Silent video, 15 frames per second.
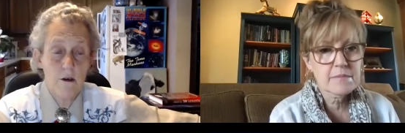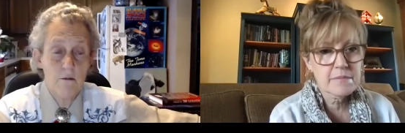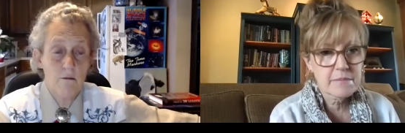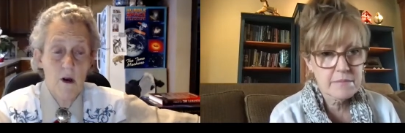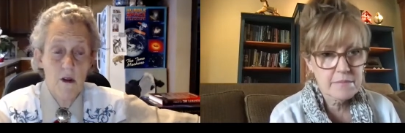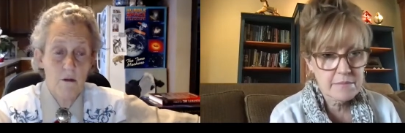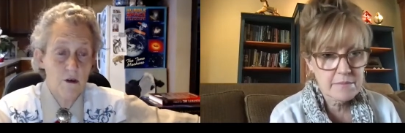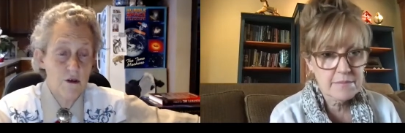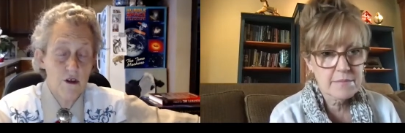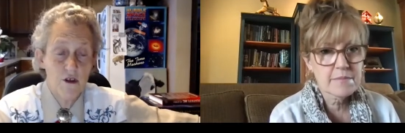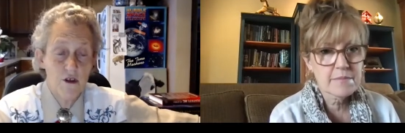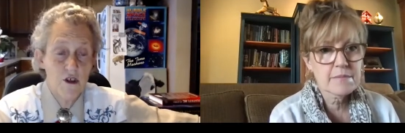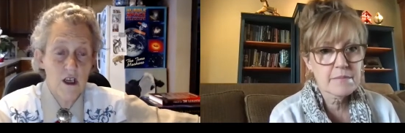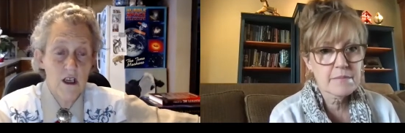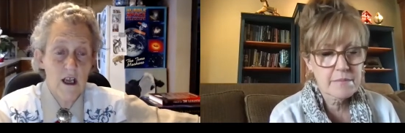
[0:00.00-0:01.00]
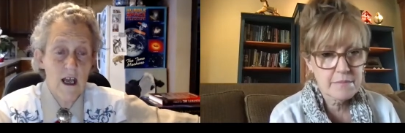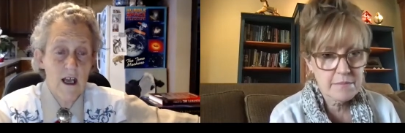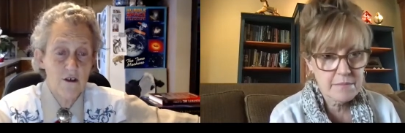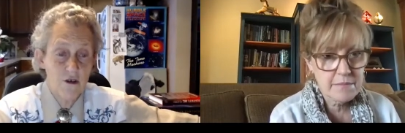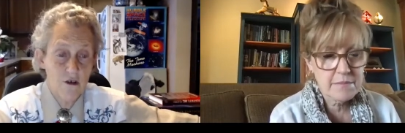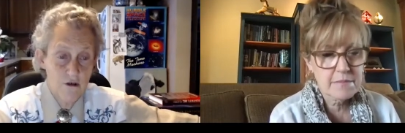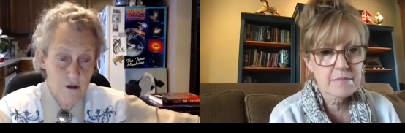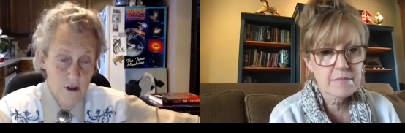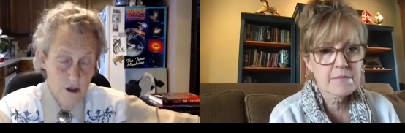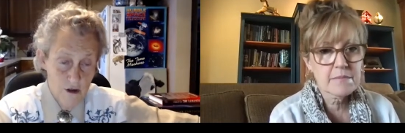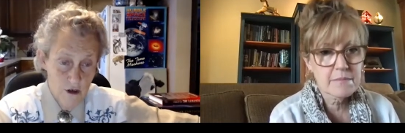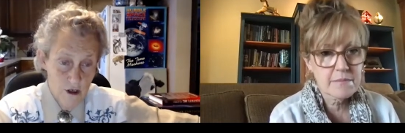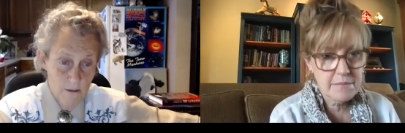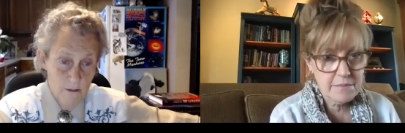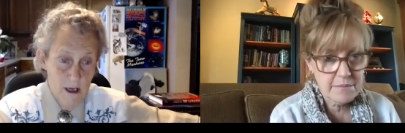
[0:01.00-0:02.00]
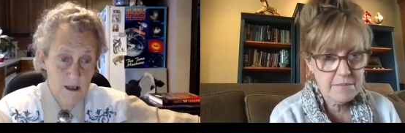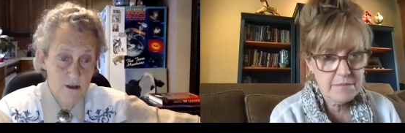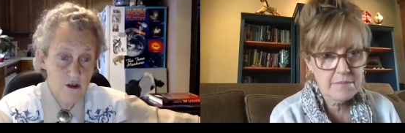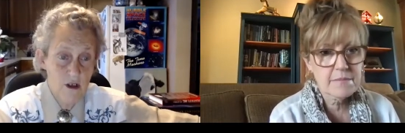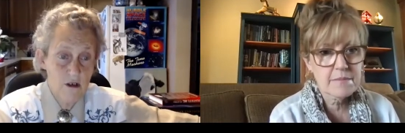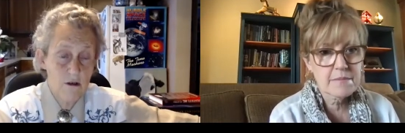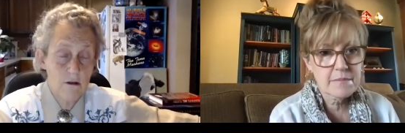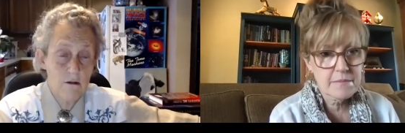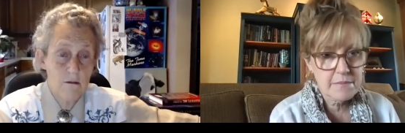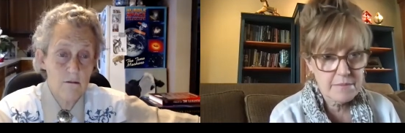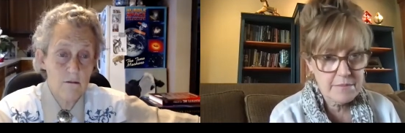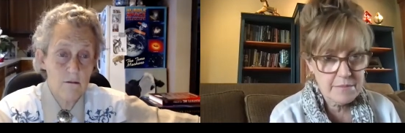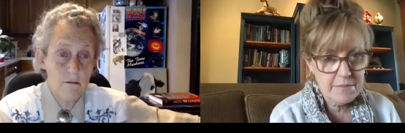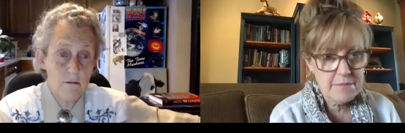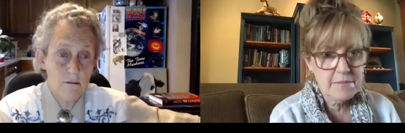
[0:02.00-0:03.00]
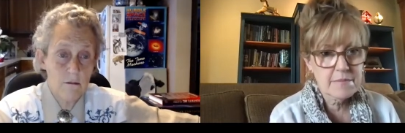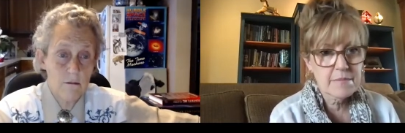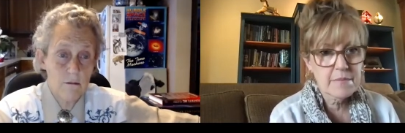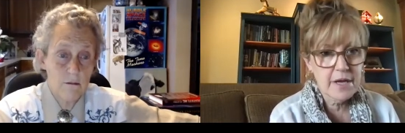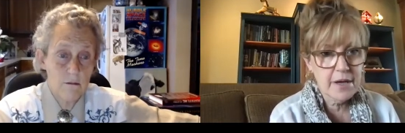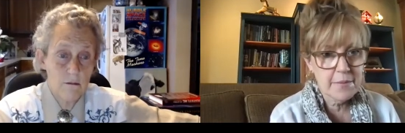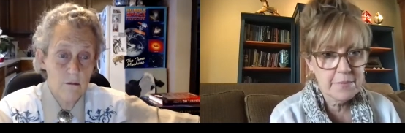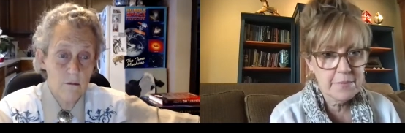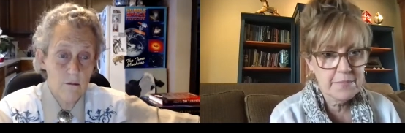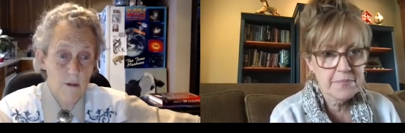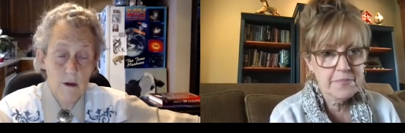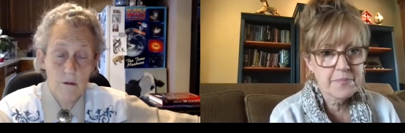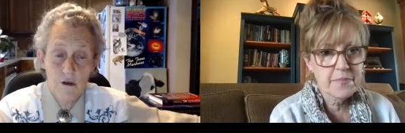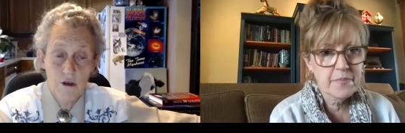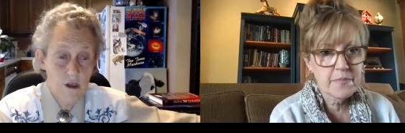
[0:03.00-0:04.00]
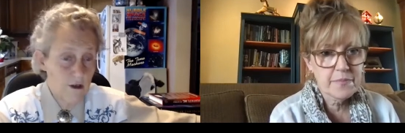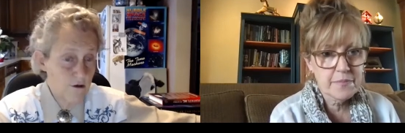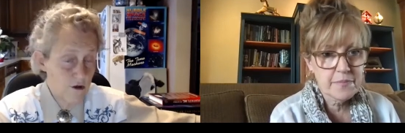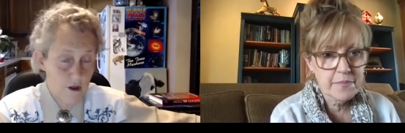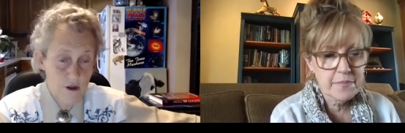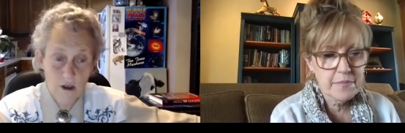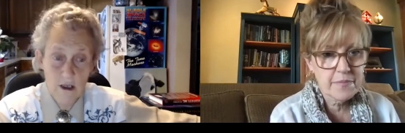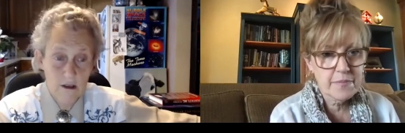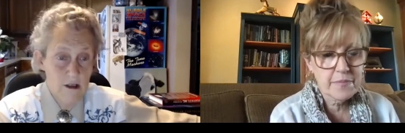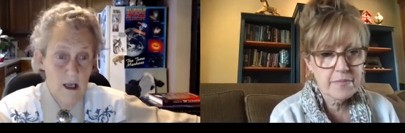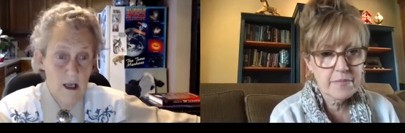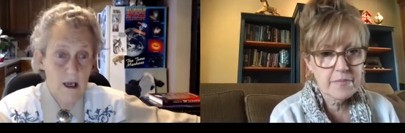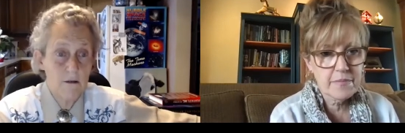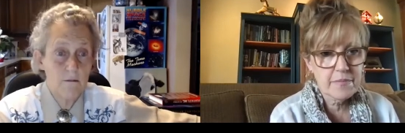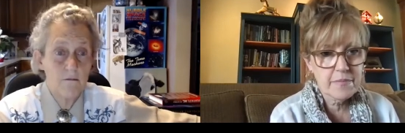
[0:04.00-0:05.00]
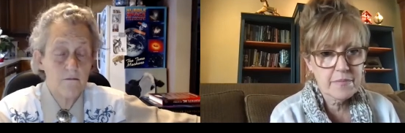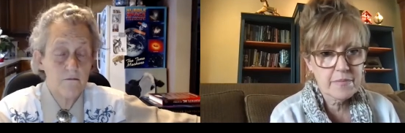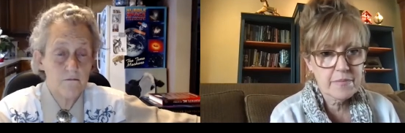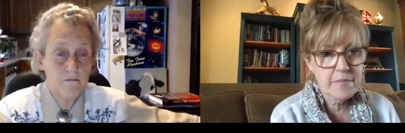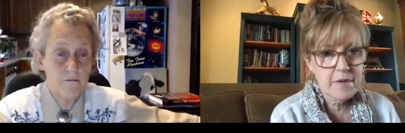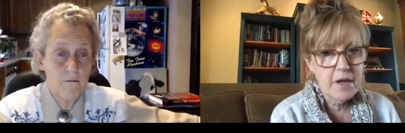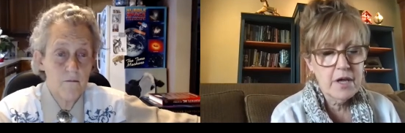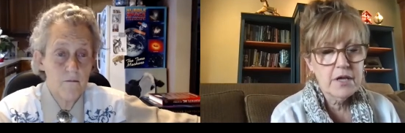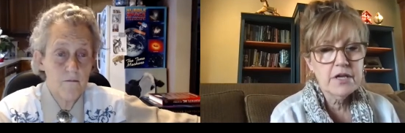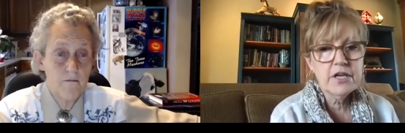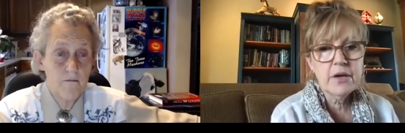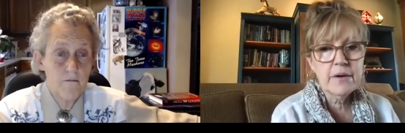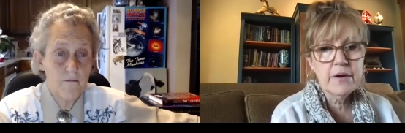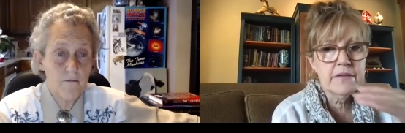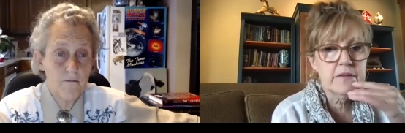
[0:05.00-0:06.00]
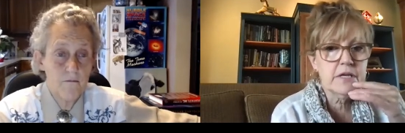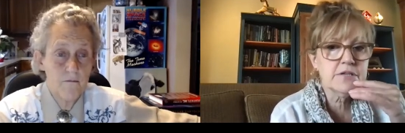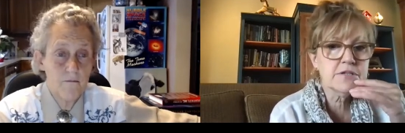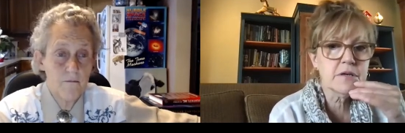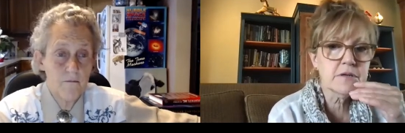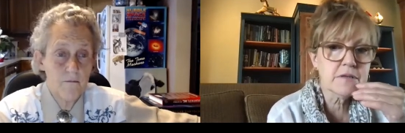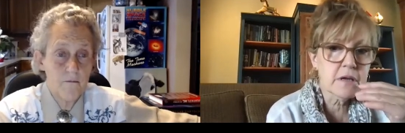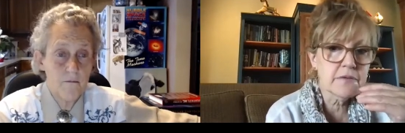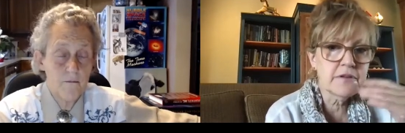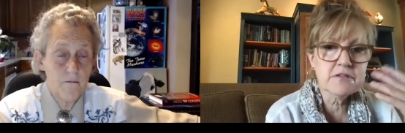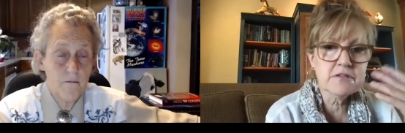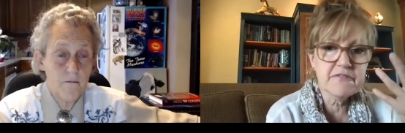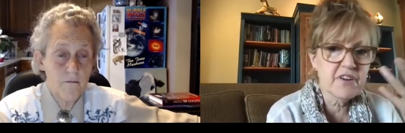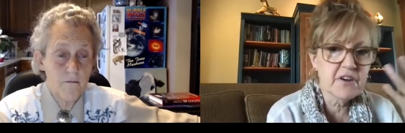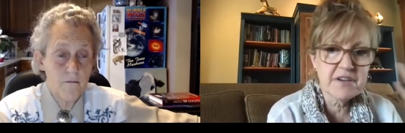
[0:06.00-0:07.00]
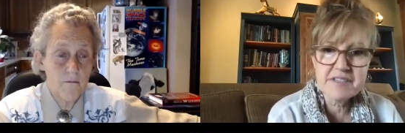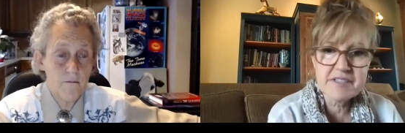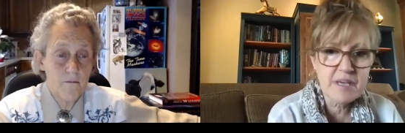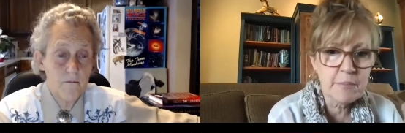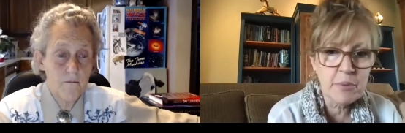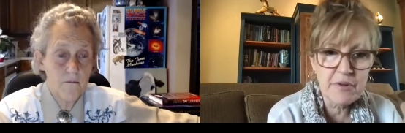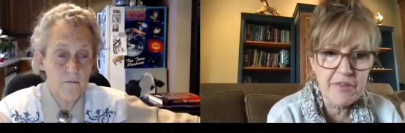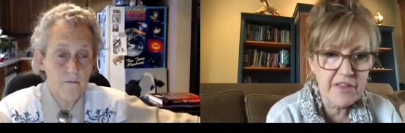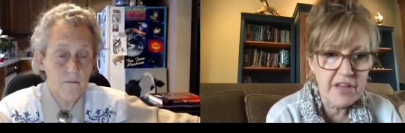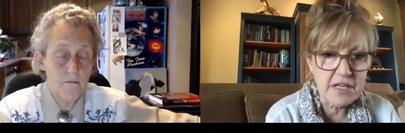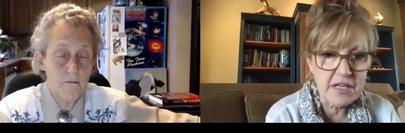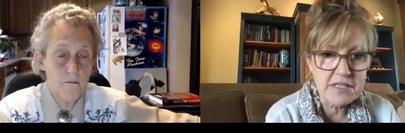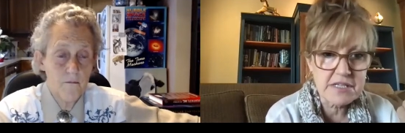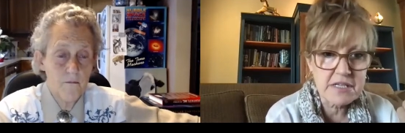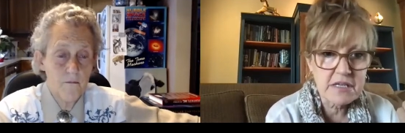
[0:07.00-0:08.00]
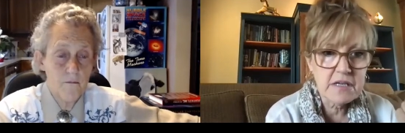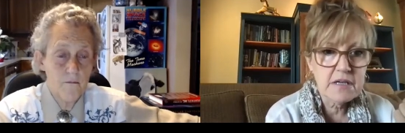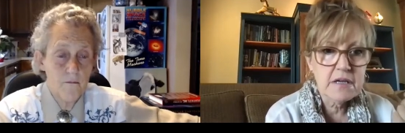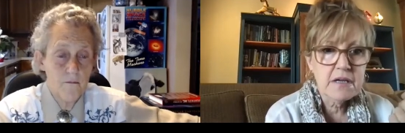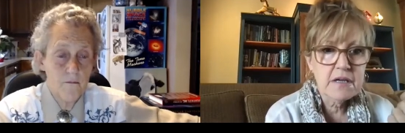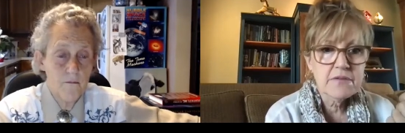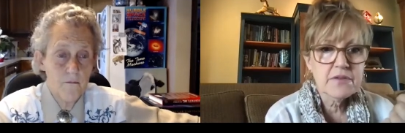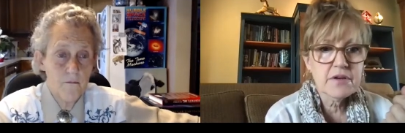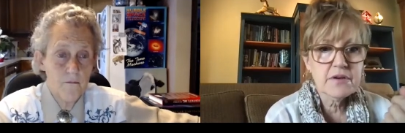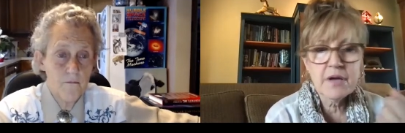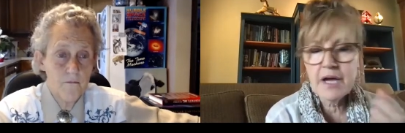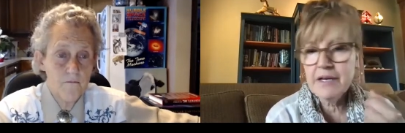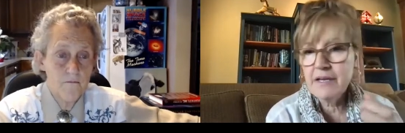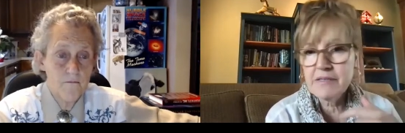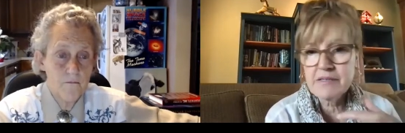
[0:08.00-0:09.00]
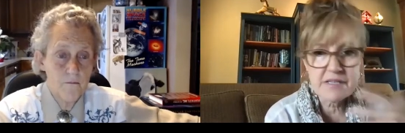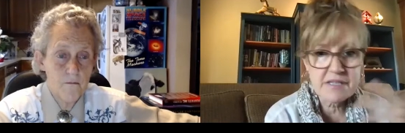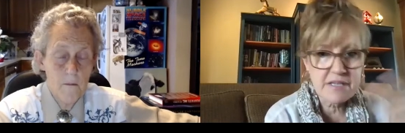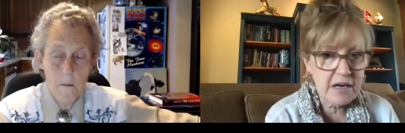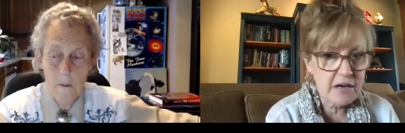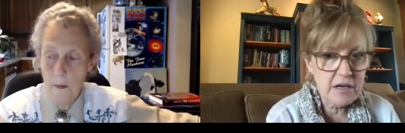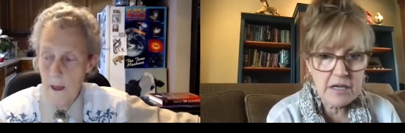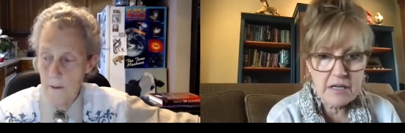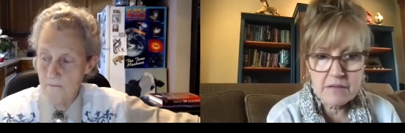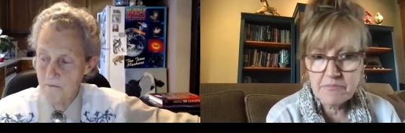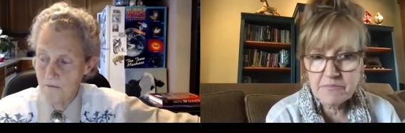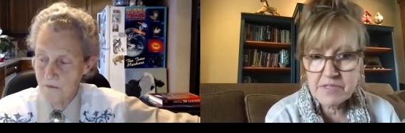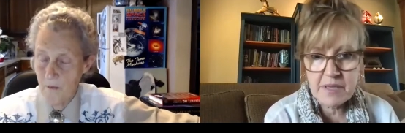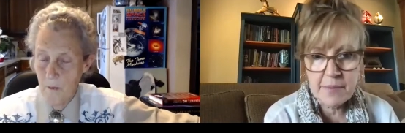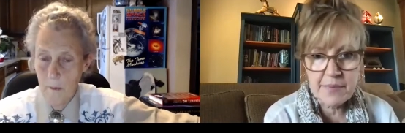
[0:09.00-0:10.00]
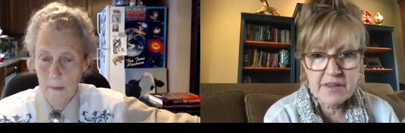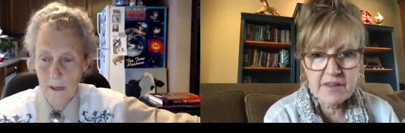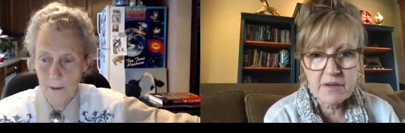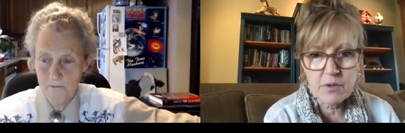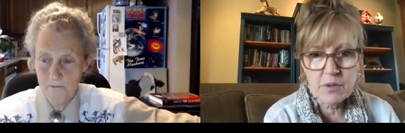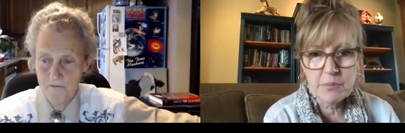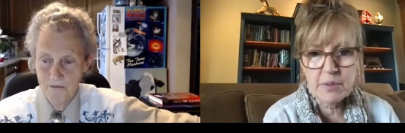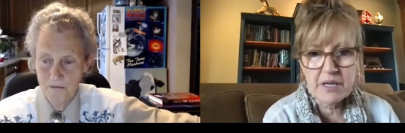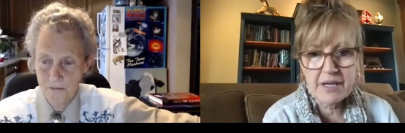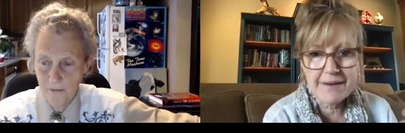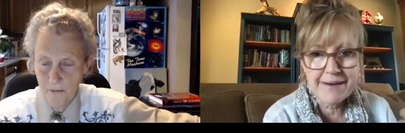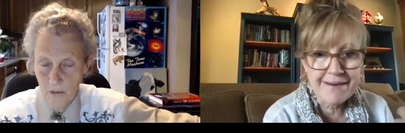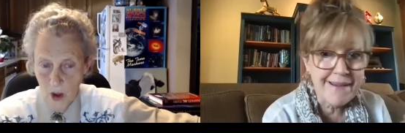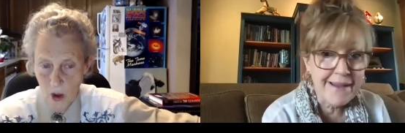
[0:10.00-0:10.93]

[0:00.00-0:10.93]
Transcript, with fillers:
Speaker 1: Mother would just say, ask your sister to pass it. Yeah. It was done just like that.
Speaker 2: You know, and these are these are very simple things. They're not necessarily something that would be in an